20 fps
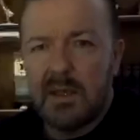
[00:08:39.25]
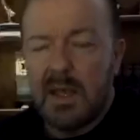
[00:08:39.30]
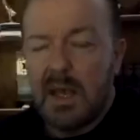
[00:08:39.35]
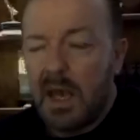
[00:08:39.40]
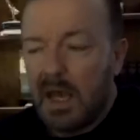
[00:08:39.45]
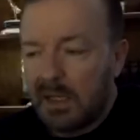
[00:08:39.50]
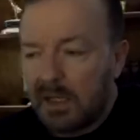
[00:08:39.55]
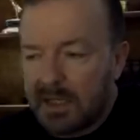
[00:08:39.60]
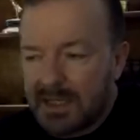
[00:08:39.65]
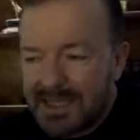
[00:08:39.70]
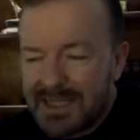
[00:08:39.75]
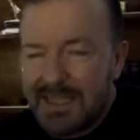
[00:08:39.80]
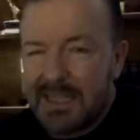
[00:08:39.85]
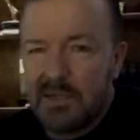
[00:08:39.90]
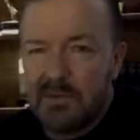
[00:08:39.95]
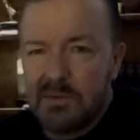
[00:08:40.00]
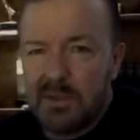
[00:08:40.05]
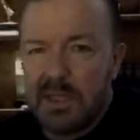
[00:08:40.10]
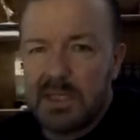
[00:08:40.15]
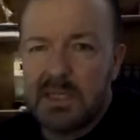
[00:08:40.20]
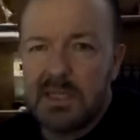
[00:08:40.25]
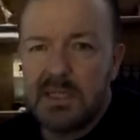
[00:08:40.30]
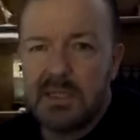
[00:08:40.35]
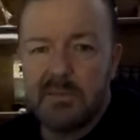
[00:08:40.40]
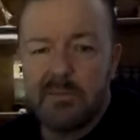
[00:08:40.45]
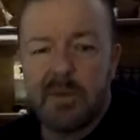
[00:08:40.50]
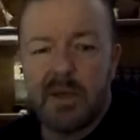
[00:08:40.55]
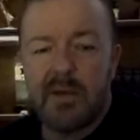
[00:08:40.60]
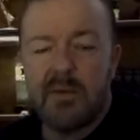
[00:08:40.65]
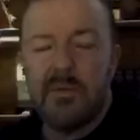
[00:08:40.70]
And I still listen to
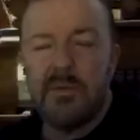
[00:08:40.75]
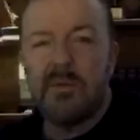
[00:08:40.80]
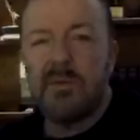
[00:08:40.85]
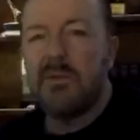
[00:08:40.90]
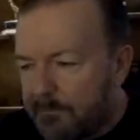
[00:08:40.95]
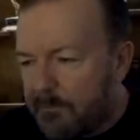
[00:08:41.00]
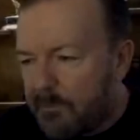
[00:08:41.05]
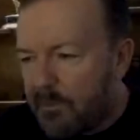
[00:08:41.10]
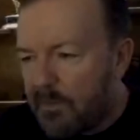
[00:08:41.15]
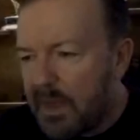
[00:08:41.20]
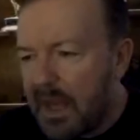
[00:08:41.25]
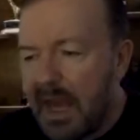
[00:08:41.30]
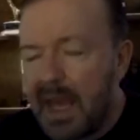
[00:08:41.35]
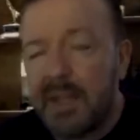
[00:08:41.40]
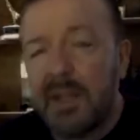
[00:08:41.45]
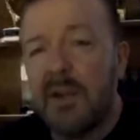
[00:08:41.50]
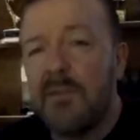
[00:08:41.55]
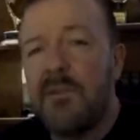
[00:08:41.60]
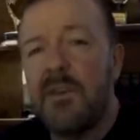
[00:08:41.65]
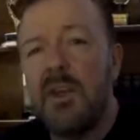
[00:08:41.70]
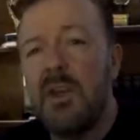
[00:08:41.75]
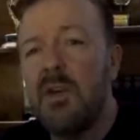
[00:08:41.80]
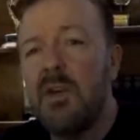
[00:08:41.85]
both. And I